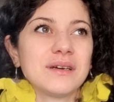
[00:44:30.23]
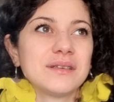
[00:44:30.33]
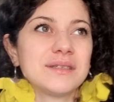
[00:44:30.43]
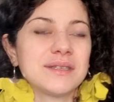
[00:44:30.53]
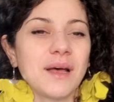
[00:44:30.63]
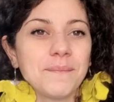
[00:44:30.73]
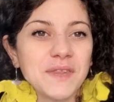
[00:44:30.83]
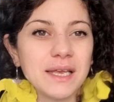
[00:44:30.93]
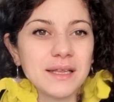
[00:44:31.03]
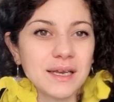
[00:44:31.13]

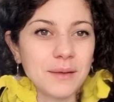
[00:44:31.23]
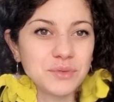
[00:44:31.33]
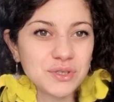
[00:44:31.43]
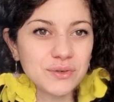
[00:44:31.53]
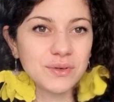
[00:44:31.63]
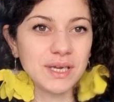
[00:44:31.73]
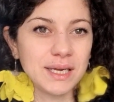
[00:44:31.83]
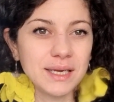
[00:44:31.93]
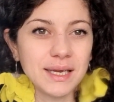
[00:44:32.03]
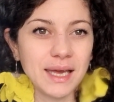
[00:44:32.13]
something that I'm
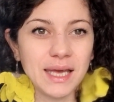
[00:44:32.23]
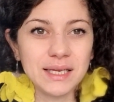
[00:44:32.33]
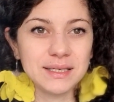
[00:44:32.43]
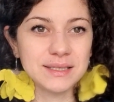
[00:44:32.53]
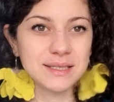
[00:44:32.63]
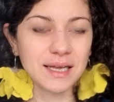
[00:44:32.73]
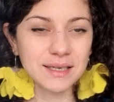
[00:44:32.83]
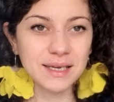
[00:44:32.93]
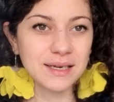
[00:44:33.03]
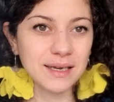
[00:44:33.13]
doing and is not
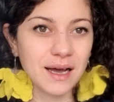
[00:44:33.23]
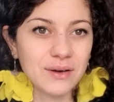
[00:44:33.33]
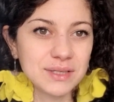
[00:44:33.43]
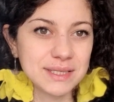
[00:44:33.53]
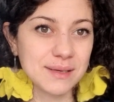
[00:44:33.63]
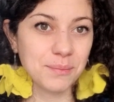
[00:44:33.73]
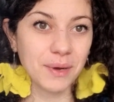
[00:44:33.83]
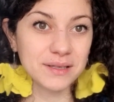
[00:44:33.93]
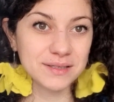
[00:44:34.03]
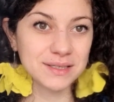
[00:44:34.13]
getting out as a
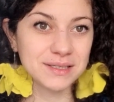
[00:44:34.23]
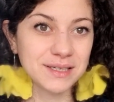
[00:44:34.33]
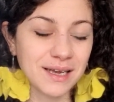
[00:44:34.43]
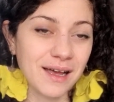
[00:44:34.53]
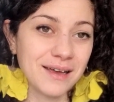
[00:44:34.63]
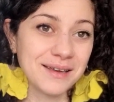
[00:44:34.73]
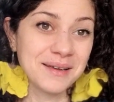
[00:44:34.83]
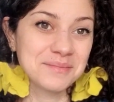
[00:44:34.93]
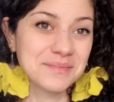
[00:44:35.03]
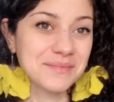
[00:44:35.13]
pattern, I
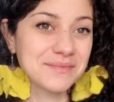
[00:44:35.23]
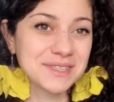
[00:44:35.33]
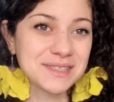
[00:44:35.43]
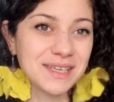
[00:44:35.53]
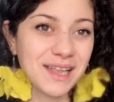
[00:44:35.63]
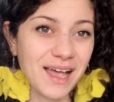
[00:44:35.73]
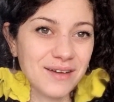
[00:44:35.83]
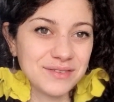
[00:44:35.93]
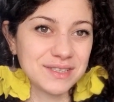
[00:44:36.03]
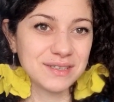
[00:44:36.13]
still
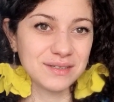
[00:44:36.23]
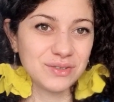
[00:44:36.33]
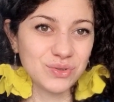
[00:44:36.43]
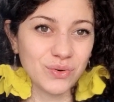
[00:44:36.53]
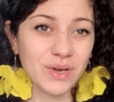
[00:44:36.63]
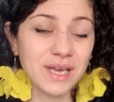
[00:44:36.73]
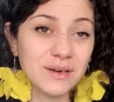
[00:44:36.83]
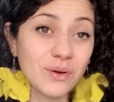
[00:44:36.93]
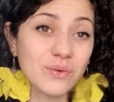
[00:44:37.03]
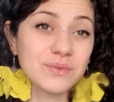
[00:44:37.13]
have the joy. I
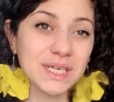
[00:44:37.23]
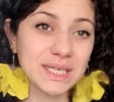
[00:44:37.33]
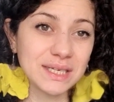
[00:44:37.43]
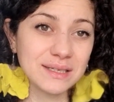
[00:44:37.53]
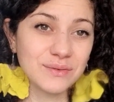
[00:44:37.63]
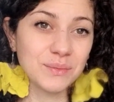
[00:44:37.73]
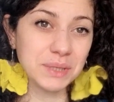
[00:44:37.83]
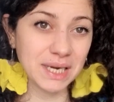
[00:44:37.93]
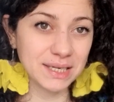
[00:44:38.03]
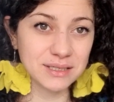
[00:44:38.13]
know that it would be
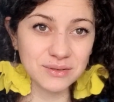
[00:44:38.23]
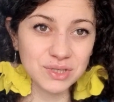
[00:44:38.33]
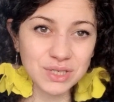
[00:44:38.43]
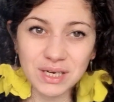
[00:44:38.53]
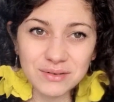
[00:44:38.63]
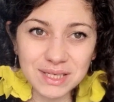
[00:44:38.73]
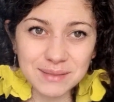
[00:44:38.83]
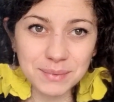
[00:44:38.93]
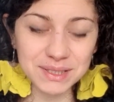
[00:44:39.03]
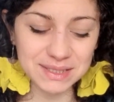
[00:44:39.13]
nice to share it,
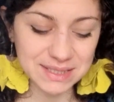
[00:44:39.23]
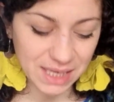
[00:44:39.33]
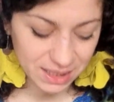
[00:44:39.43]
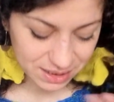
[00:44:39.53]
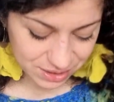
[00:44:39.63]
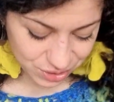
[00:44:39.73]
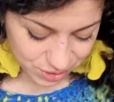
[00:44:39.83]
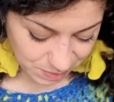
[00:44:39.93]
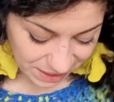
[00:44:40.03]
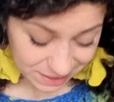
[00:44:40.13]
but it's not
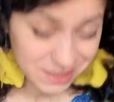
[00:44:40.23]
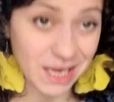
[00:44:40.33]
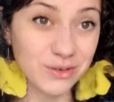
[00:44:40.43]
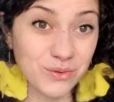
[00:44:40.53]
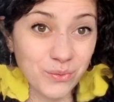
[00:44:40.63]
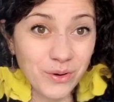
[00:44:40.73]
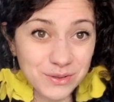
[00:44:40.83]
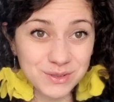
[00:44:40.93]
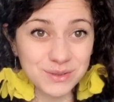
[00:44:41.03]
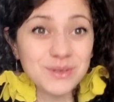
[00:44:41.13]
because I don't
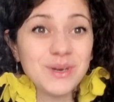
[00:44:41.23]
want to,